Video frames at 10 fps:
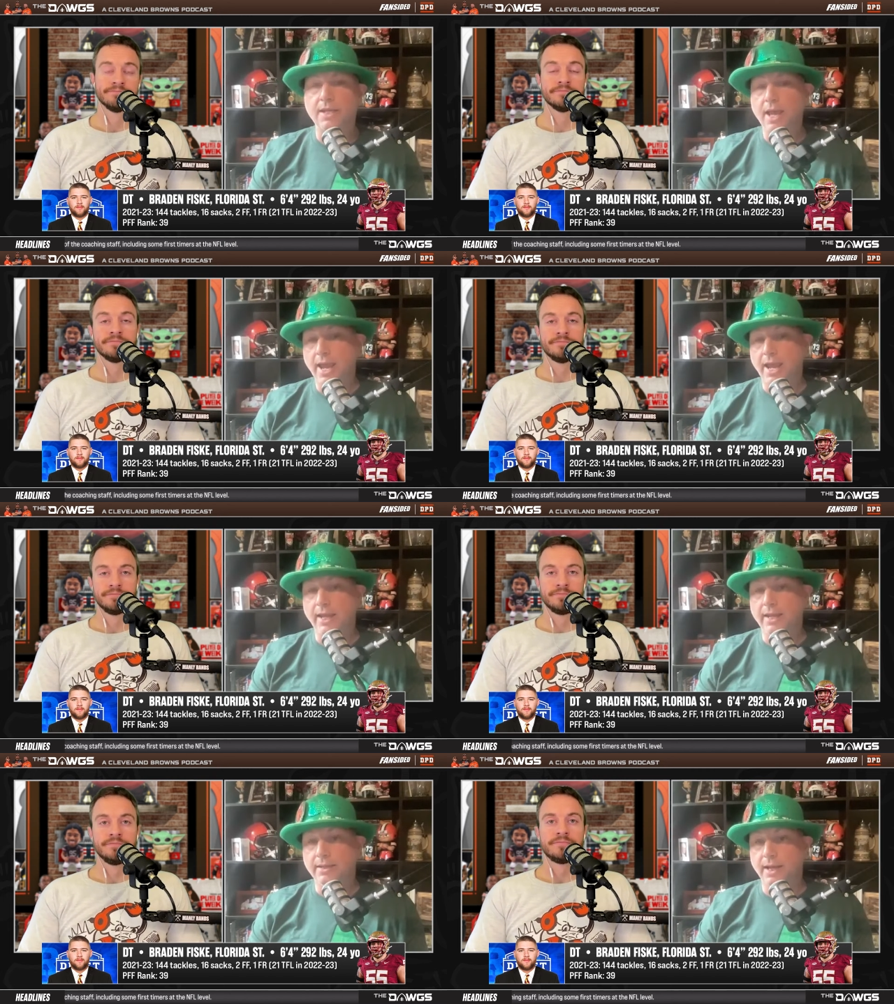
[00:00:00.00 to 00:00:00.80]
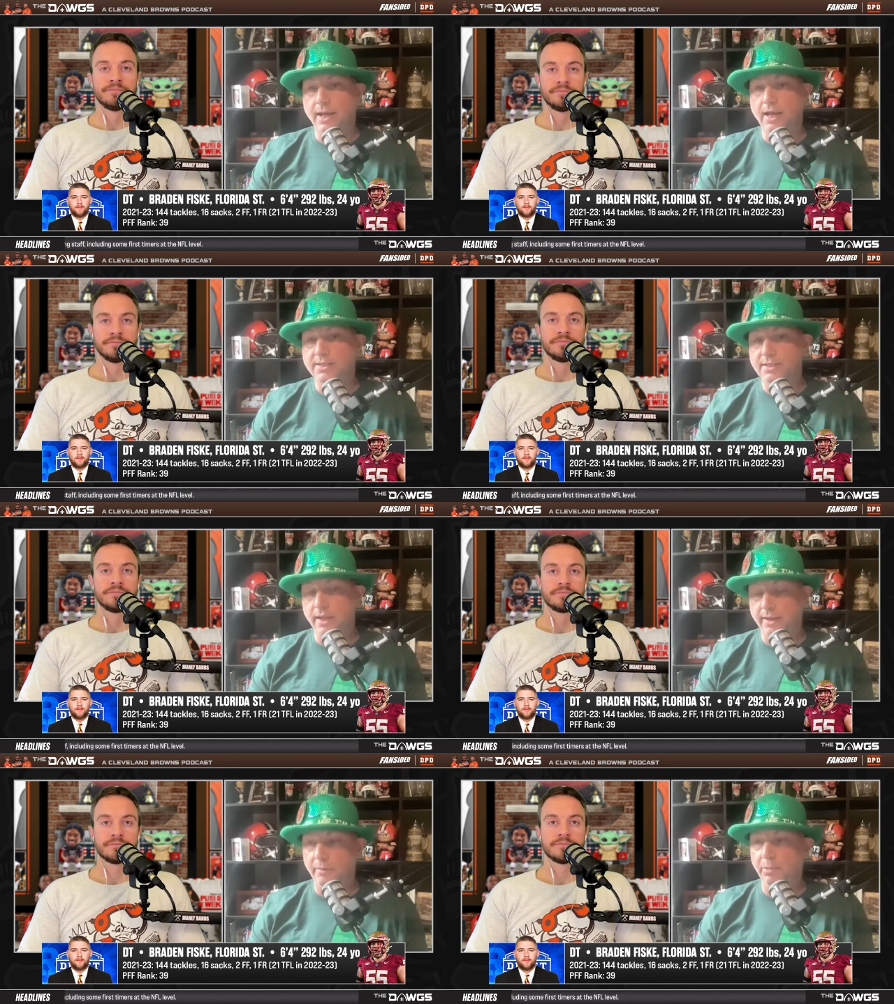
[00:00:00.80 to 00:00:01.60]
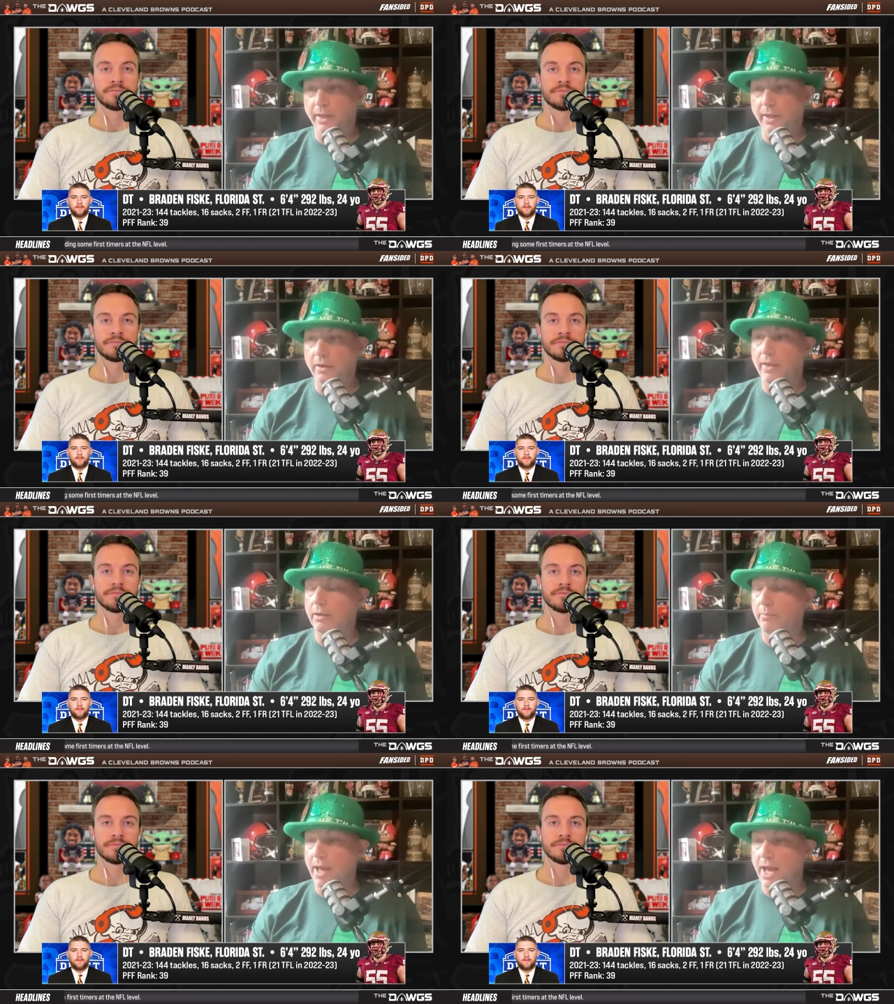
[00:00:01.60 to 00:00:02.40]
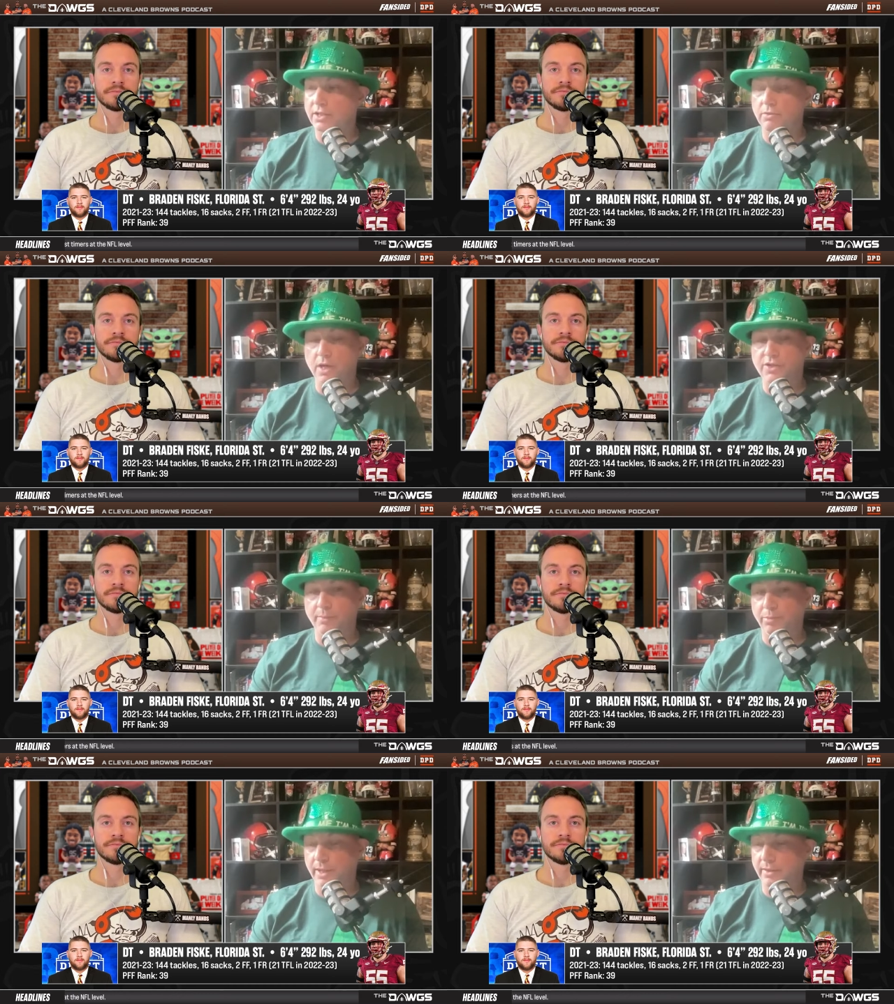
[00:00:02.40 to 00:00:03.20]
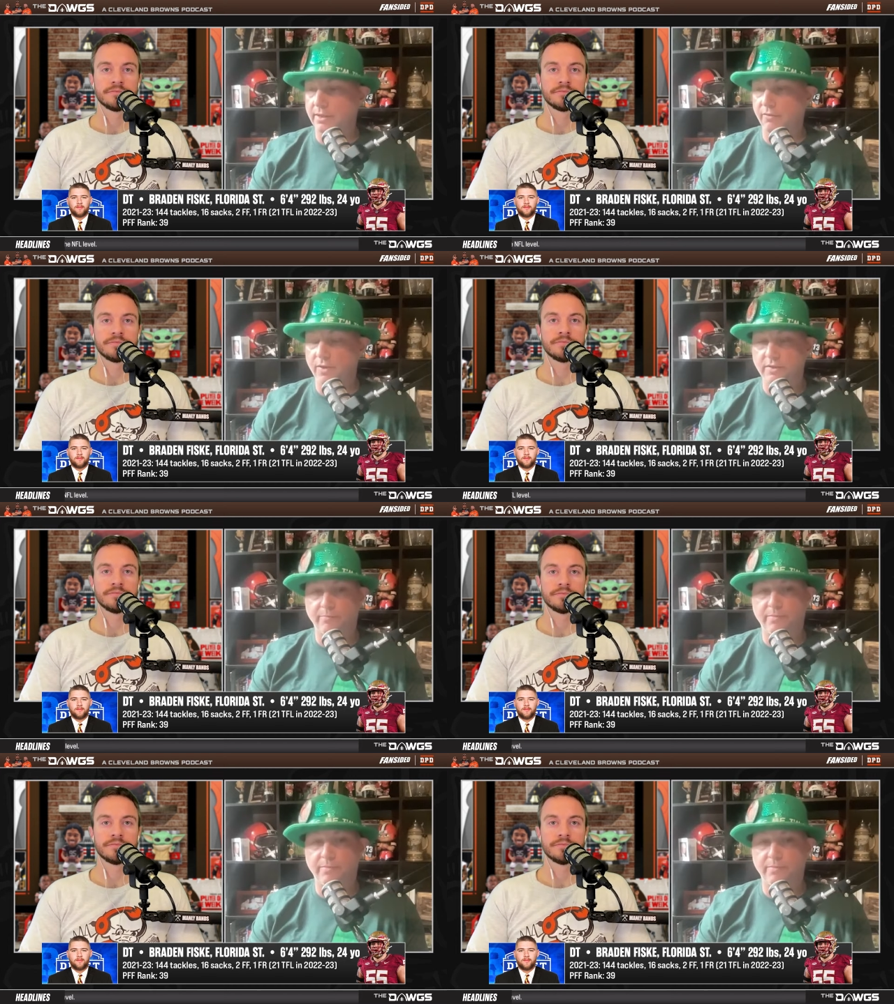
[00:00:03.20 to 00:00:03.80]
Speaker 1: And uh, a slighter player that could pass rush that played the defensive